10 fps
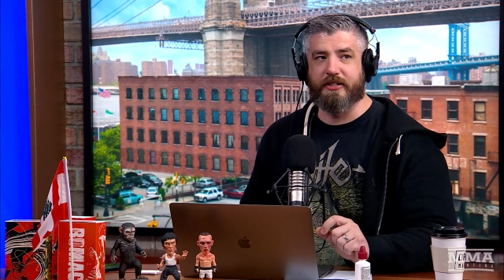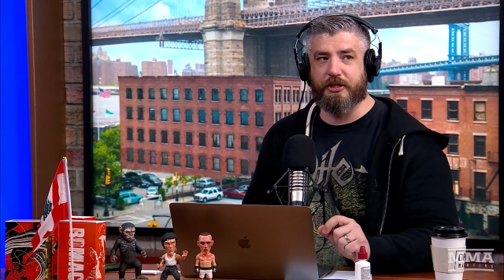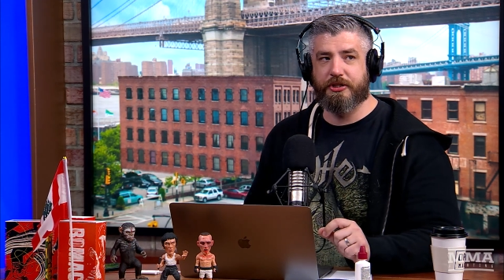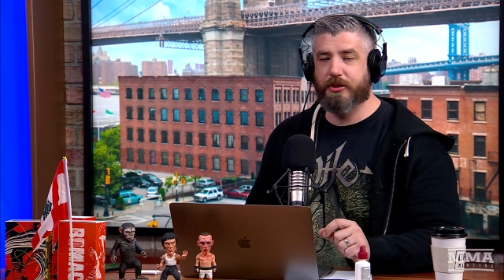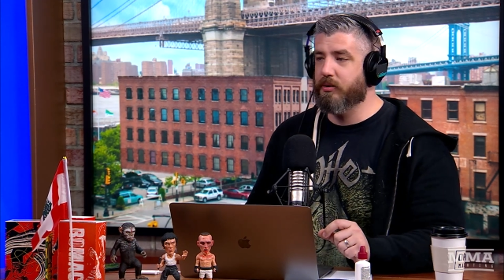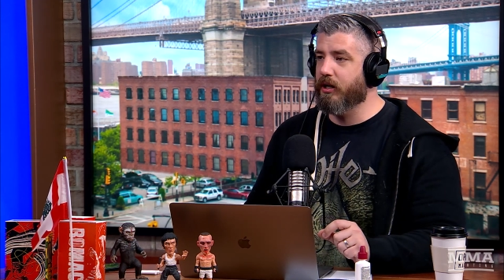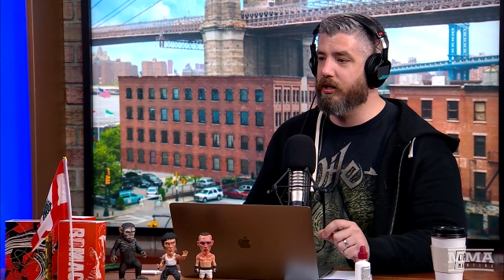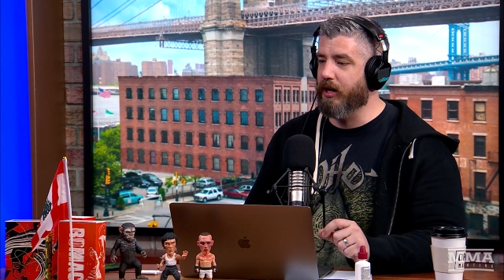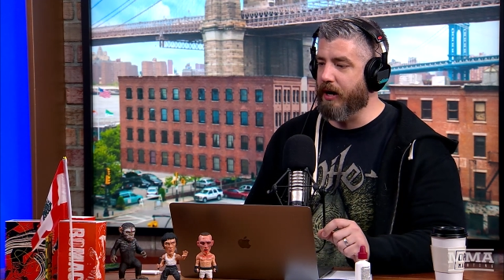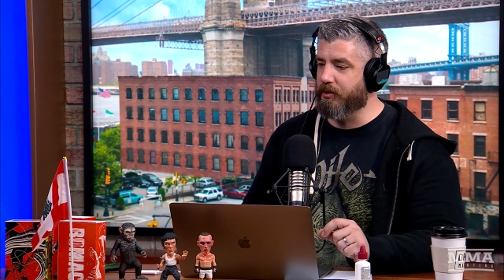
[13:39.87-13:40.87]
tissue,
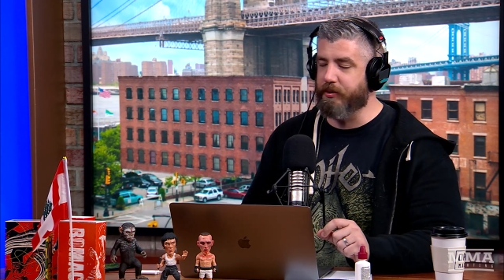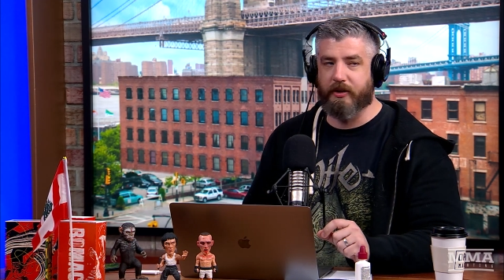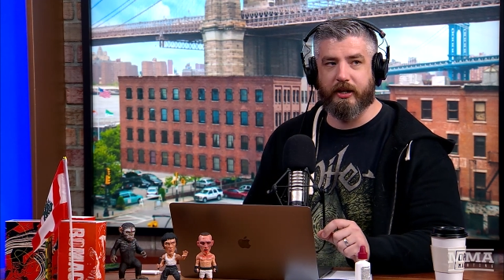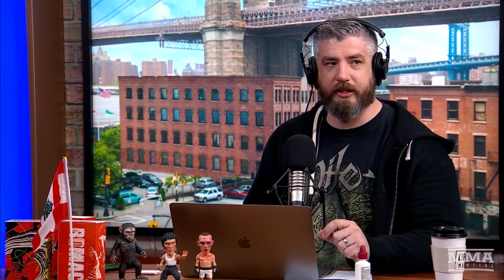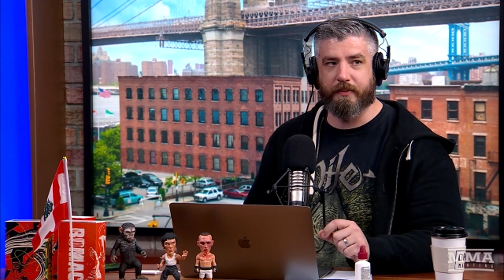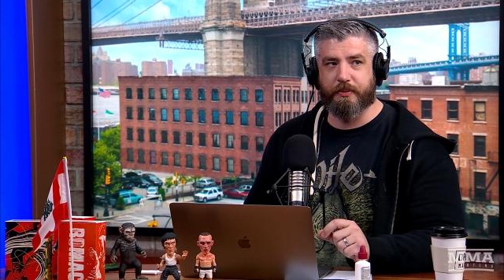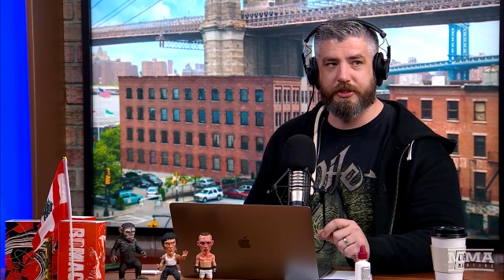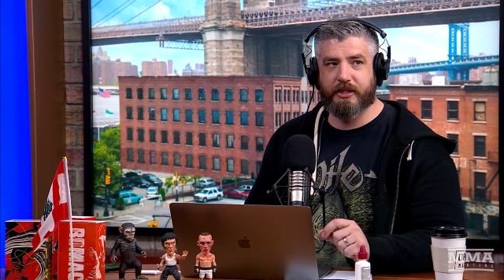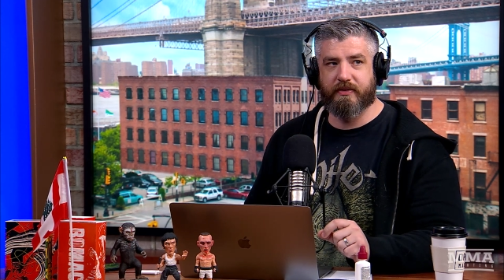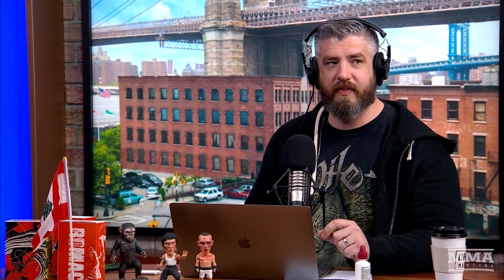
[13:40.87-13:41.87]
I would be greatly
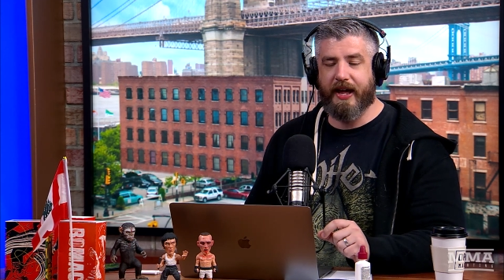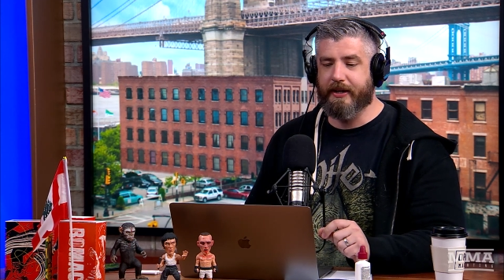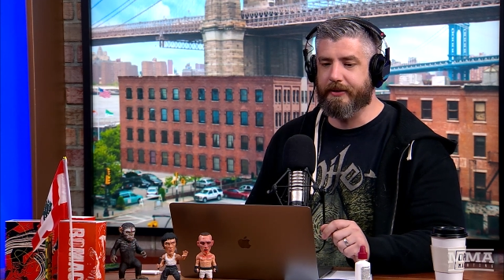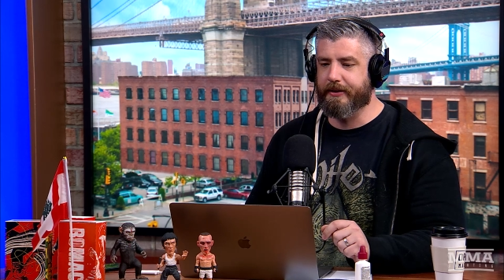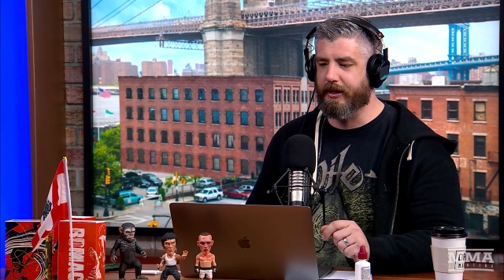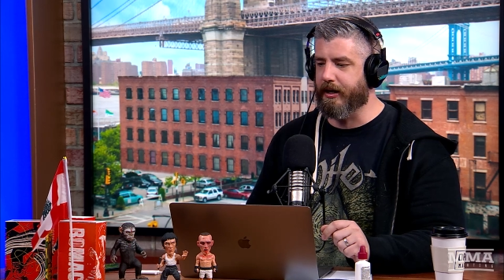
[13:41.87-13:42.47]
appreciative of that.